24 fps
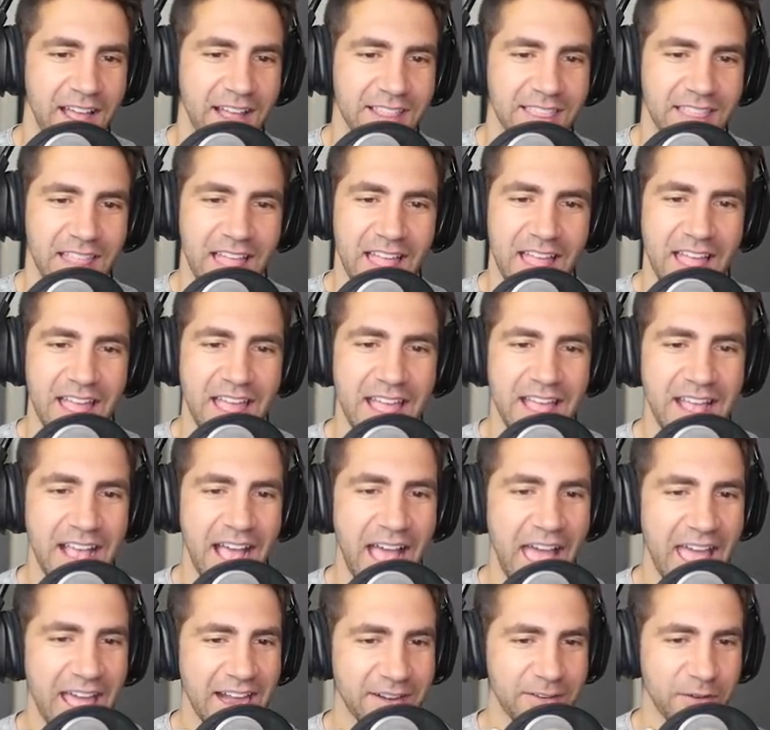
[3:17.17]
Like,
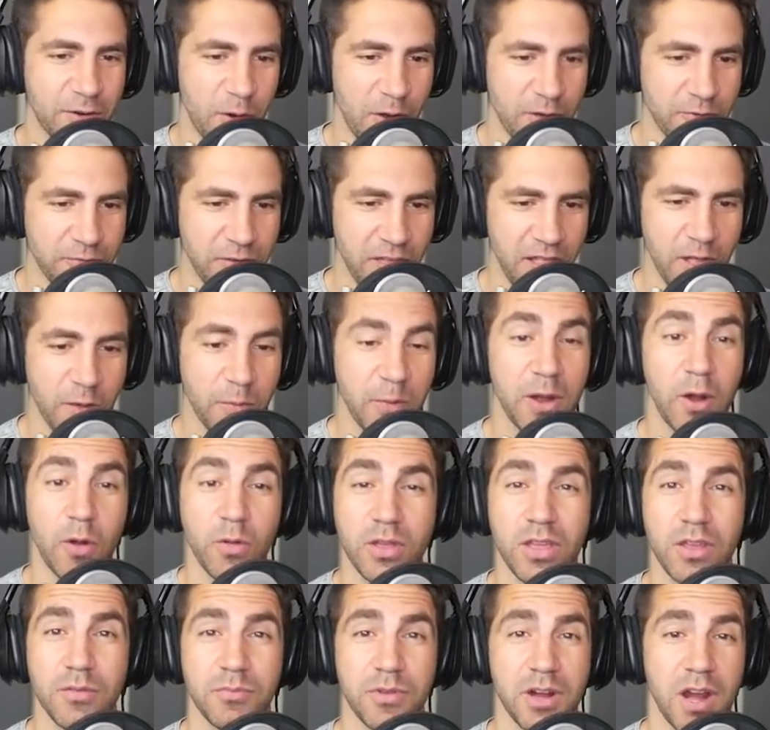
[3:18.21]
I don't know, I feel like we don't
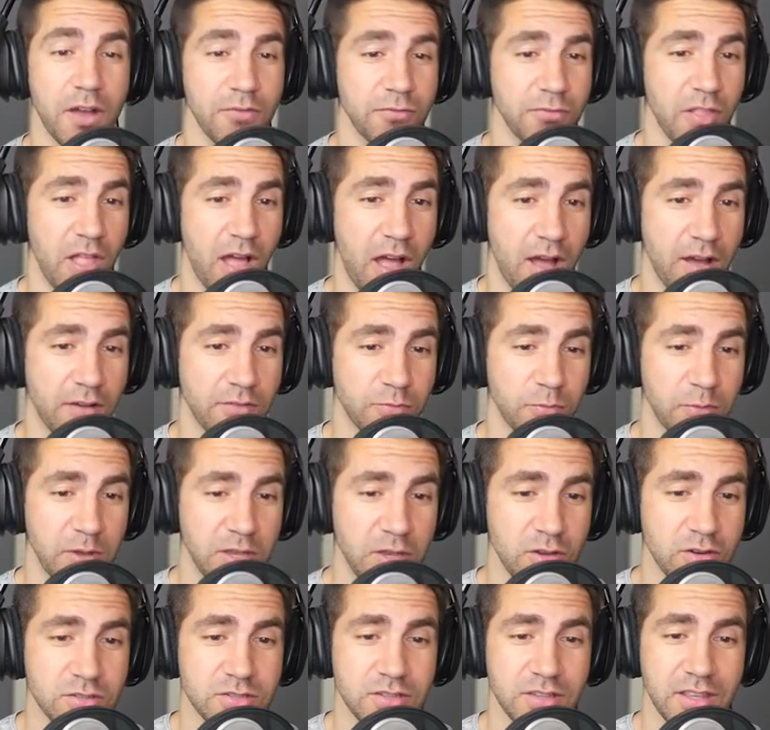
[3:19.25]
give him enough love. We
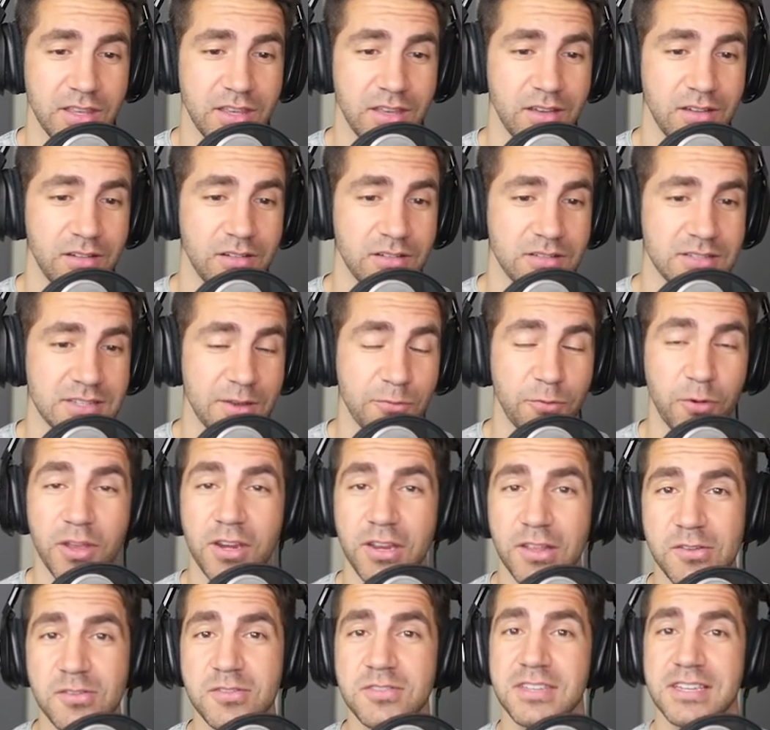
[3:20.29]
usually use, if we're
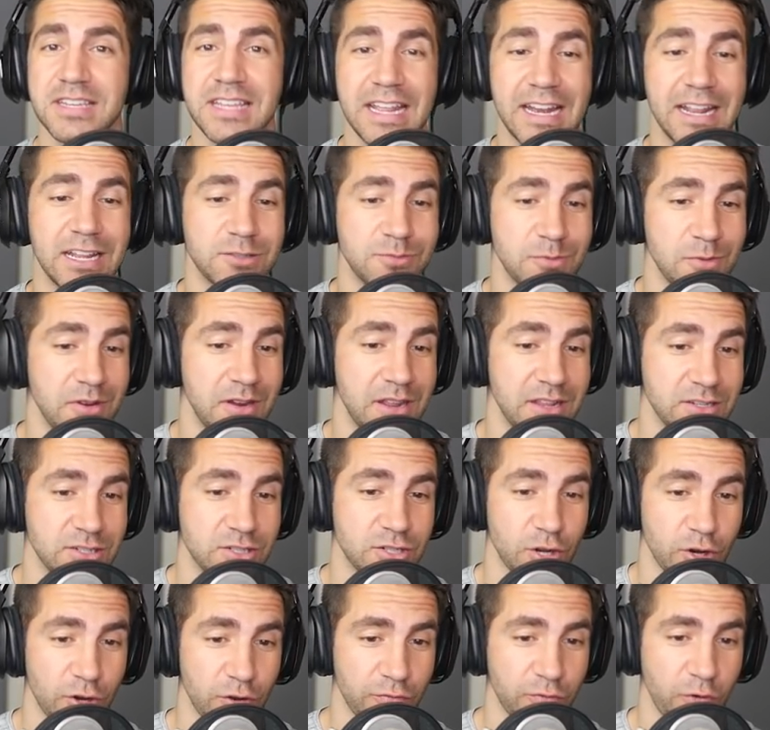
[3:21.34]
gonna use a Teenage Mutant Ninja
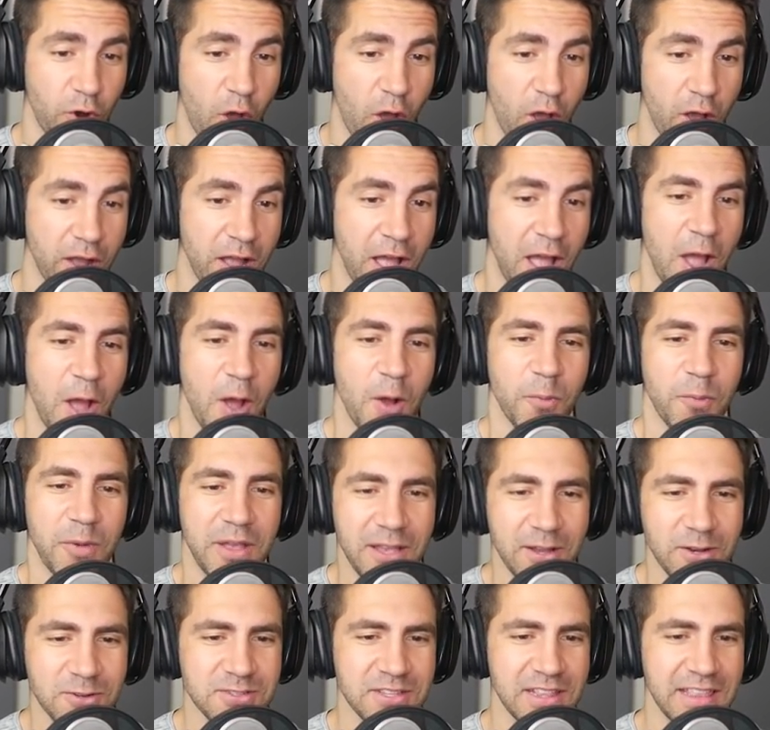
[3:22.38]
Turtle Frog, we
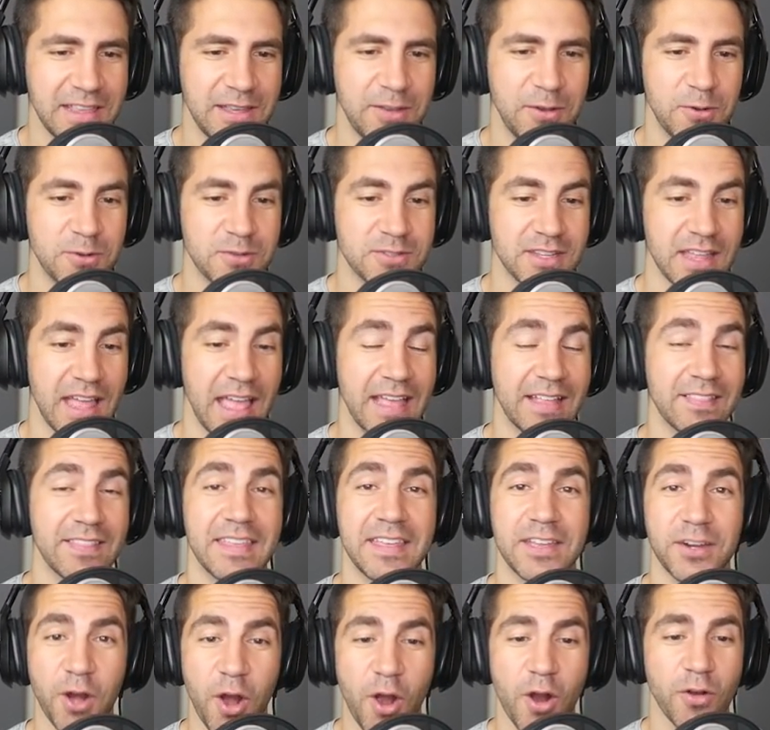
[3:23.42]
usually use like
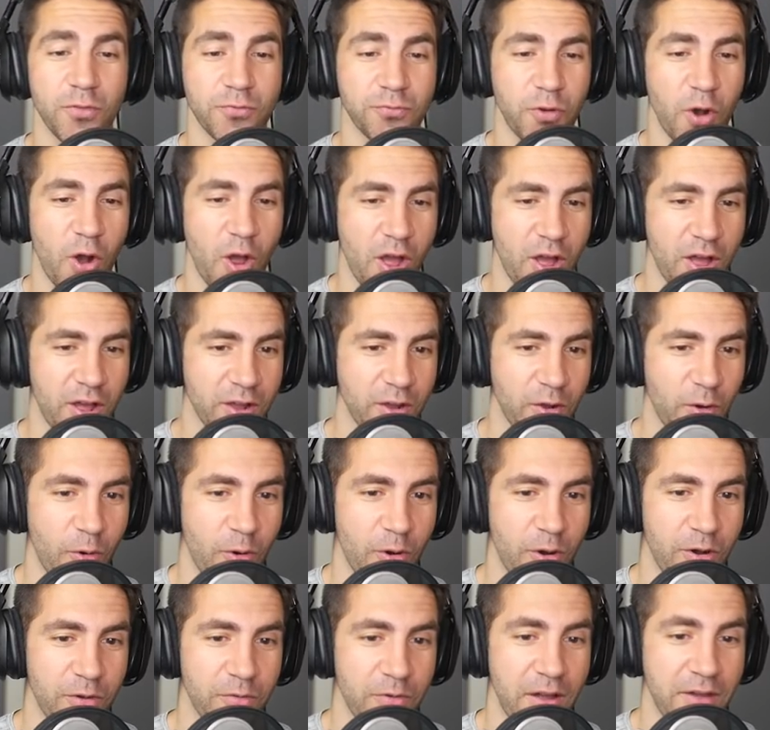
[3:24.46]
Leonardo Frog
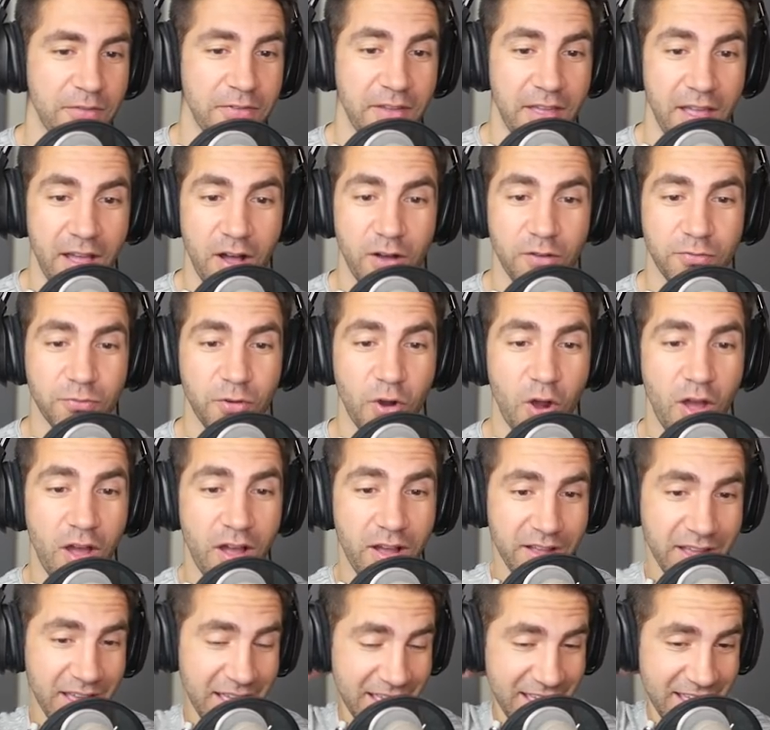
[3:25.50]
or Raphael
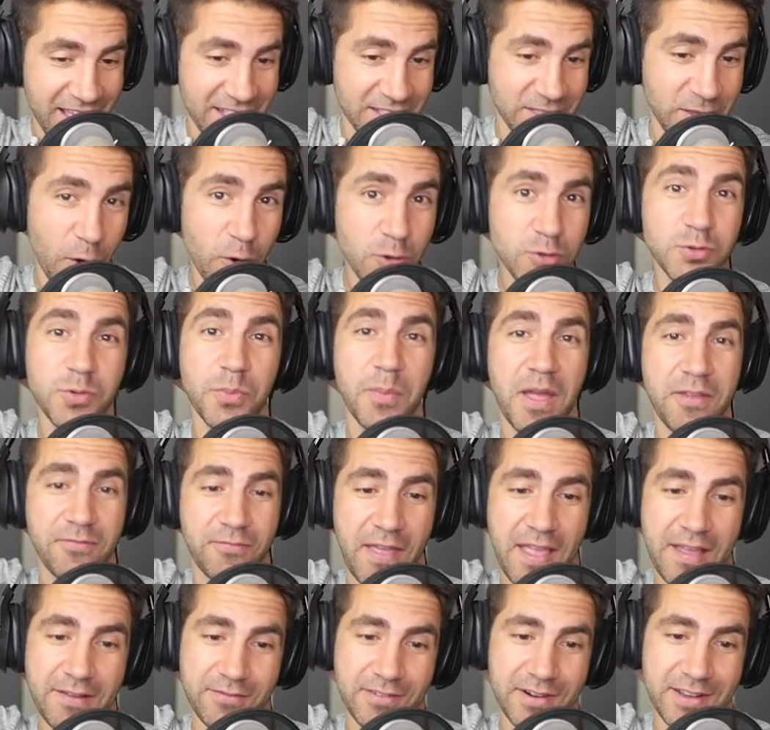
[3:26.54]
Frog. Those were my
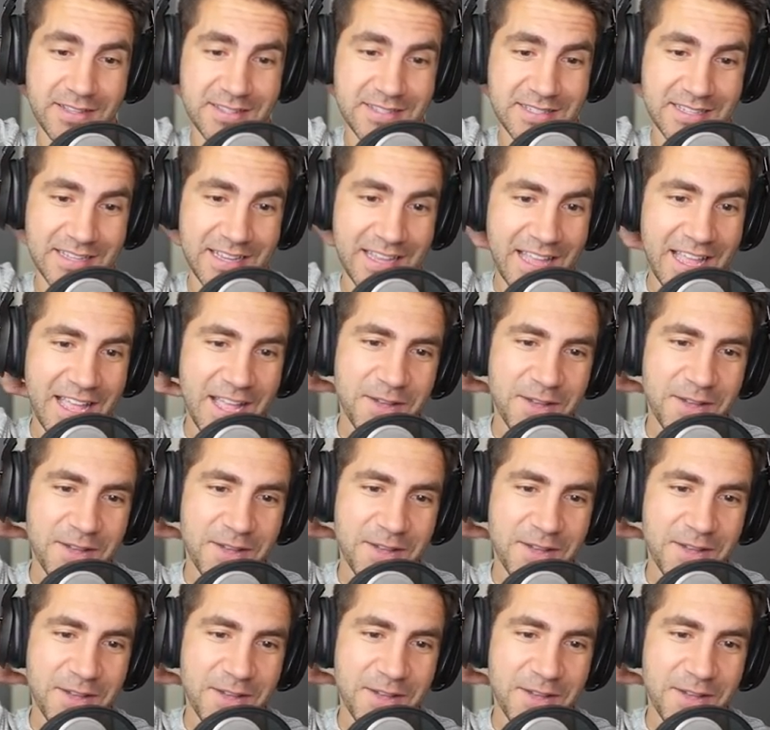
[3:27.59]
favorites.